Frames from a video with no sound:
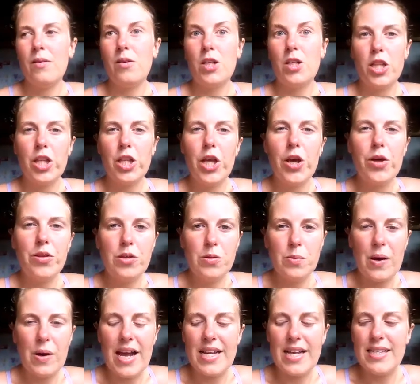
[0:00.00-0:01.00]

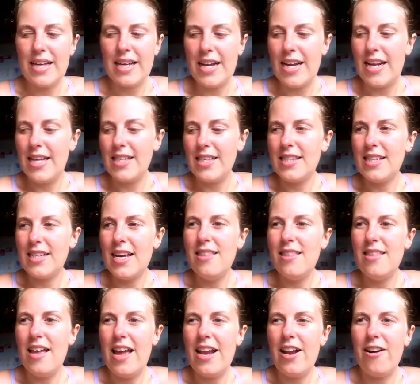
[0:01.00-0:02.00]
Clothes-wise, that is.
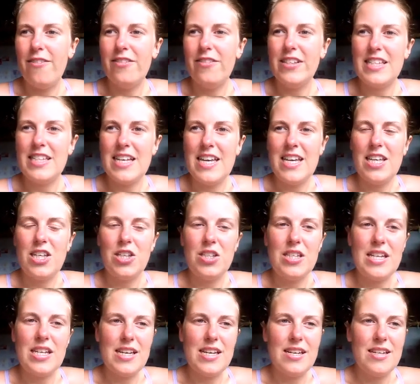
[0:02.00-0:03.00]
And then obviously you
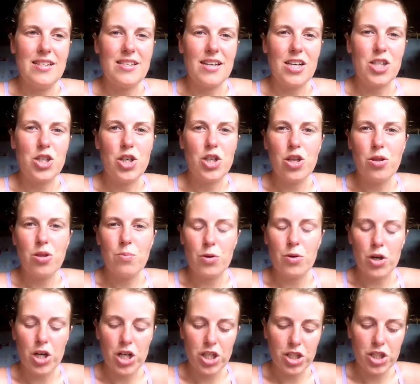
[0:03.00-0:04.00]
need a
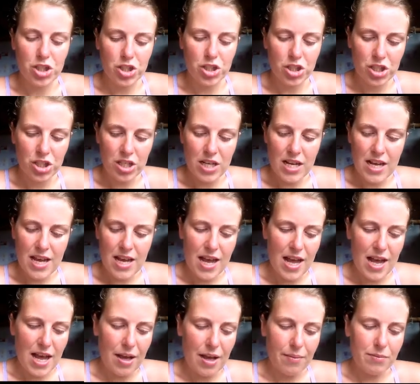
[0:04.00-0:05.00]
toothbrush,
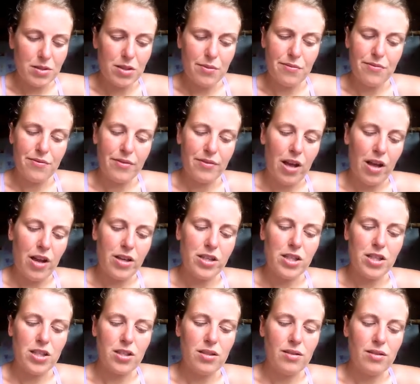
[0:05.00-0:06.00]
some
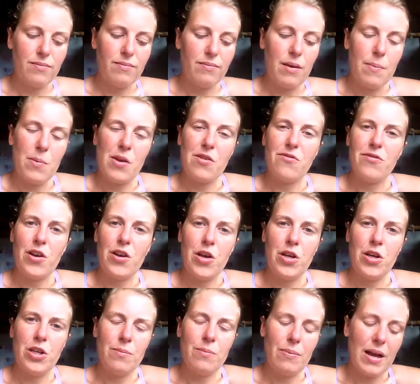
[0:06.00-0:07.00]
floss, maybe your
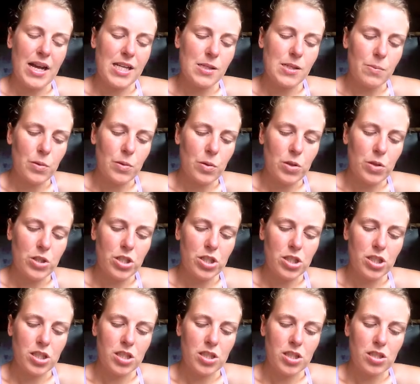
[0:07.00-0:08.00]
phone,
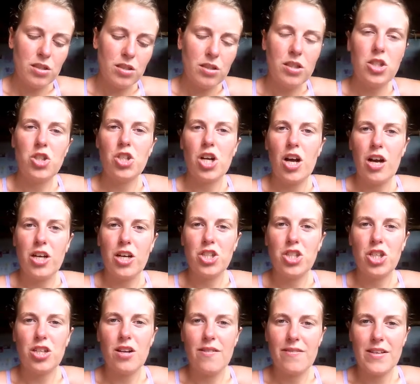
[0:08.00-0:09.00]
passport, your
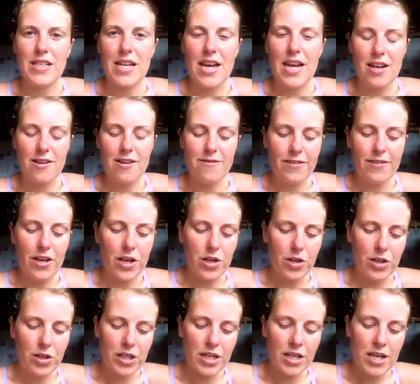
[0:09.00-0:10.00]
charger if you're taking a
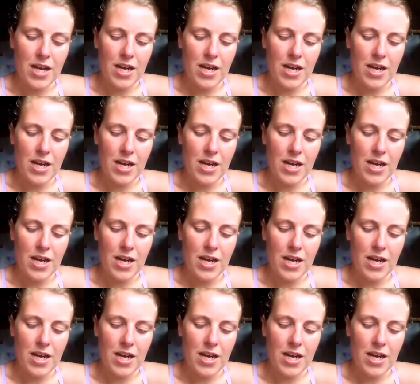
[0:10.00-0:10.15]
phone.